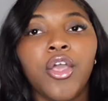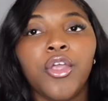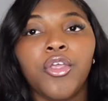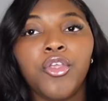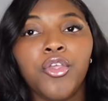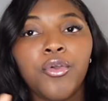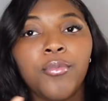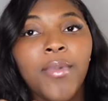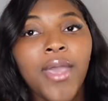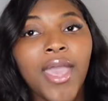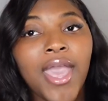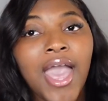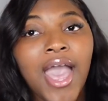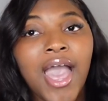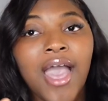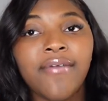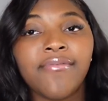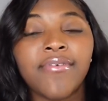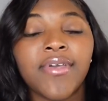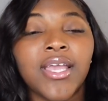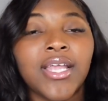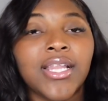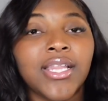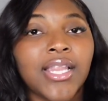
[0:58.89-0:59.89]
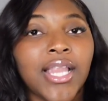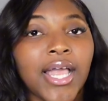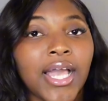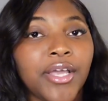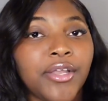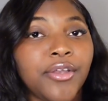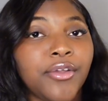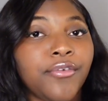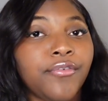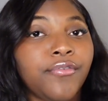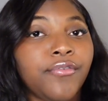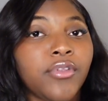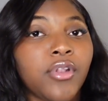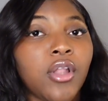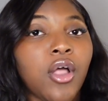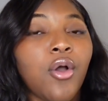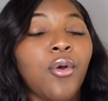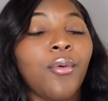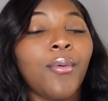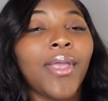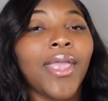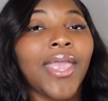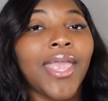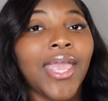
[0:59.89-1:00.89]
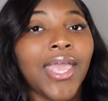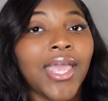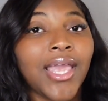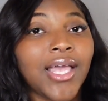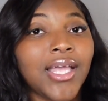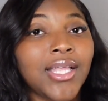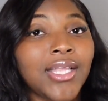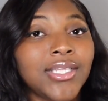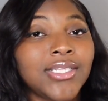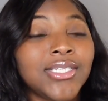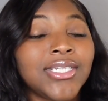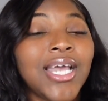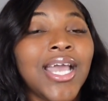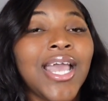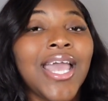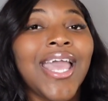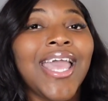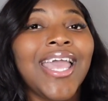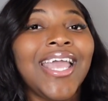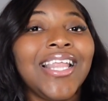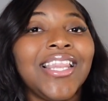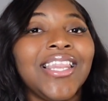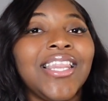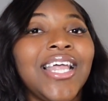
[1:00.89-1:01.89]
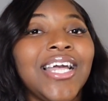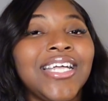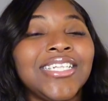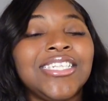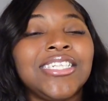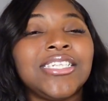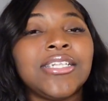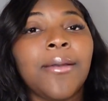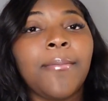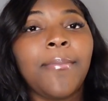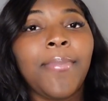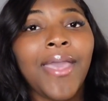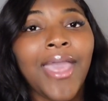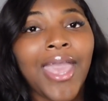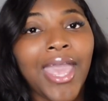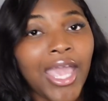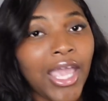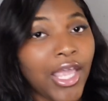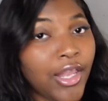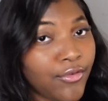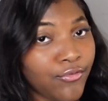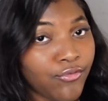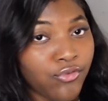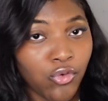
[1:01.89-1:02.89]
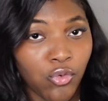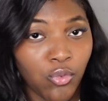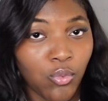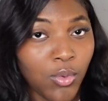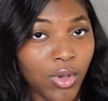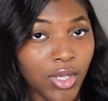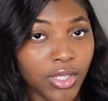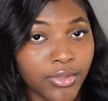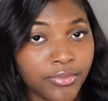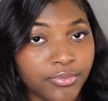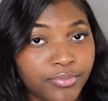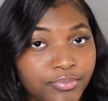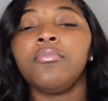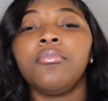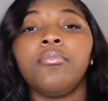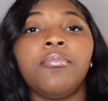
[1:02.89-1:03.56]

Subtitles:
You may have a lighter flow and a less painful one.